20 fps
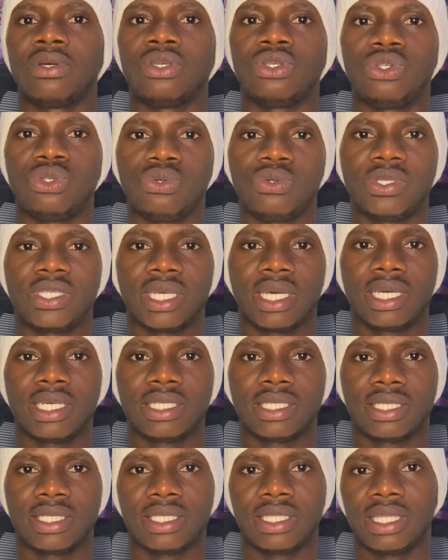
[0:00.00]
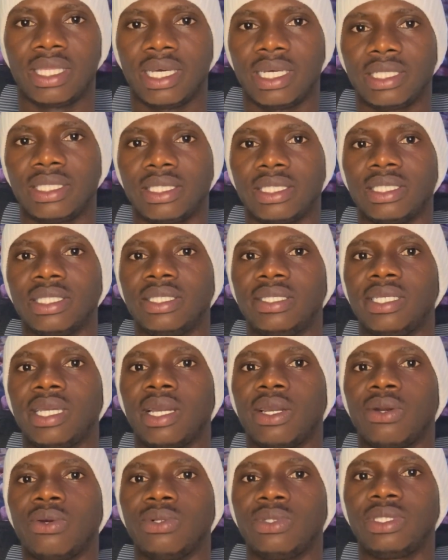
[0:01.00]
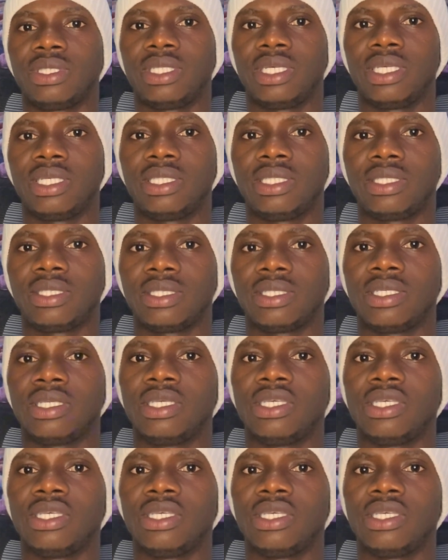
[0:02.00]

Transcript: users that their content